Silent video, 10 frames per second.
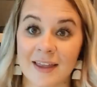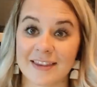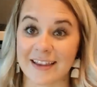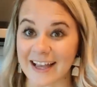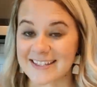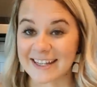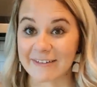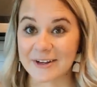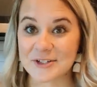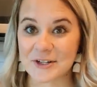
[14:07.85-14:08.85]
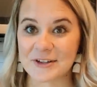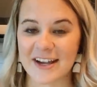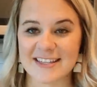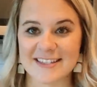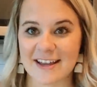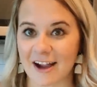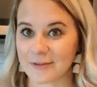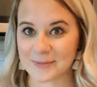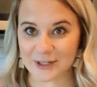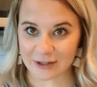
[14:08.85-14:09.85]
The last thing I wanna show you guys is not
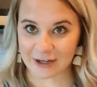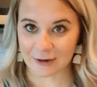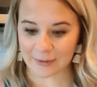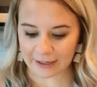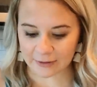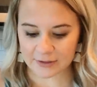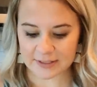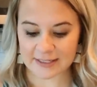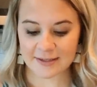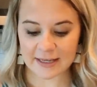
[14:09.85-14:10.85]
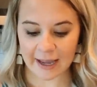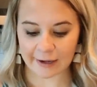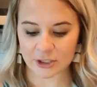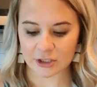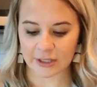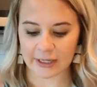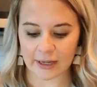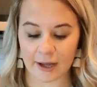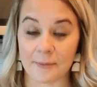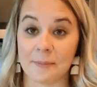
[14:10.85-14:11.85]
from Target or Michaels. This is actually
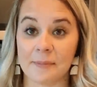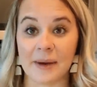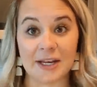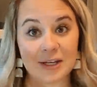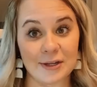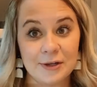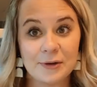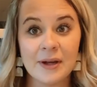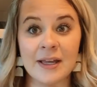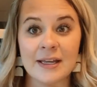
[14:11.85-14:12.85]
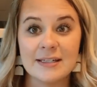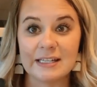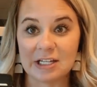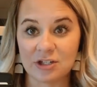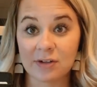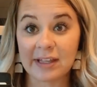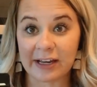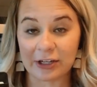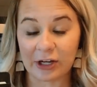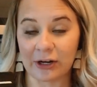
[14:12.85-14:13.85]
um, my new teacher
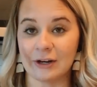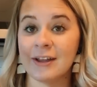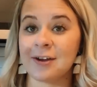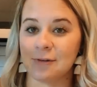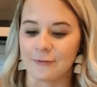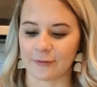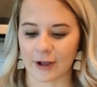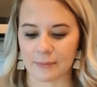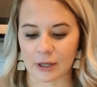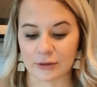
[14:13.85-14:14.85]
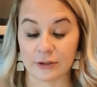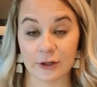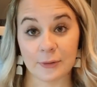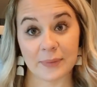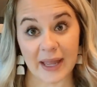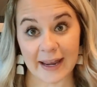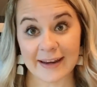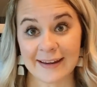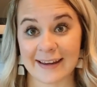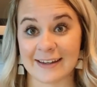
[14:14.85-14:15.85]
lanyard from Lunar
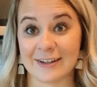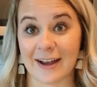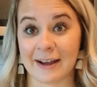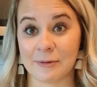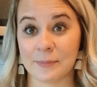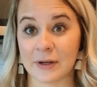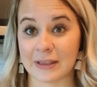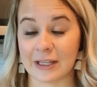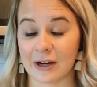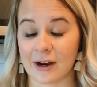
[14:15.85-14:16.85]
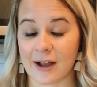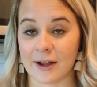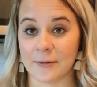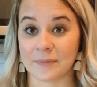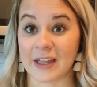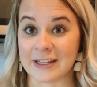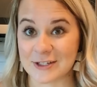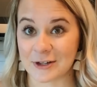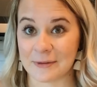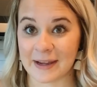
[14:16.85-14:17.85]
Bay, and I will put their um,
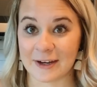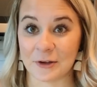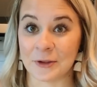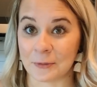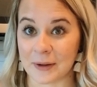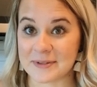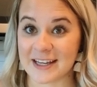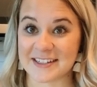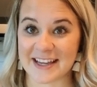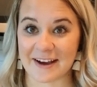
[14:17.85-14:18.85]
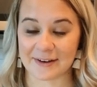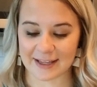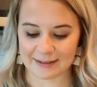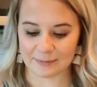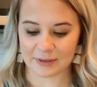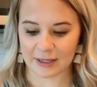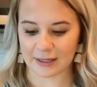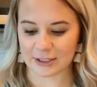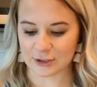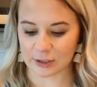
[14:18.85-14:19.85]
Instagram handle and their website down in
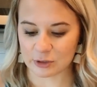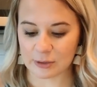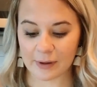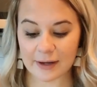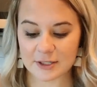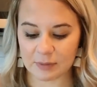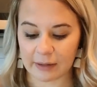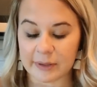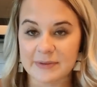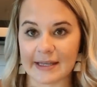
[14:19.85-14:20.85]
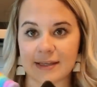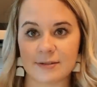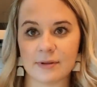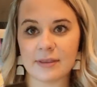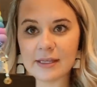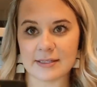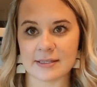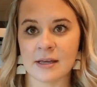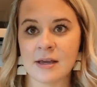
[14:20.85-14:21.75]
the description box, but I'm obsessed with this